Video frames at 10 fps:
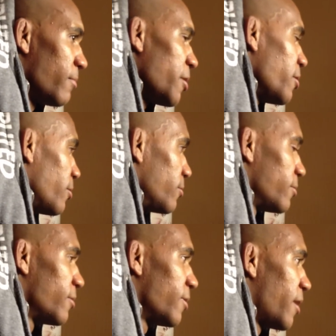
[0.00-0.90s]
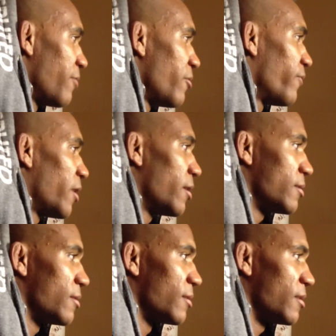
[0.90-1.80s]
But every fight
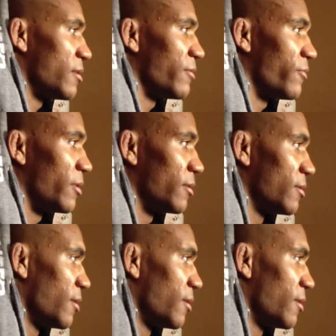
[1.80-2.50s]
is different.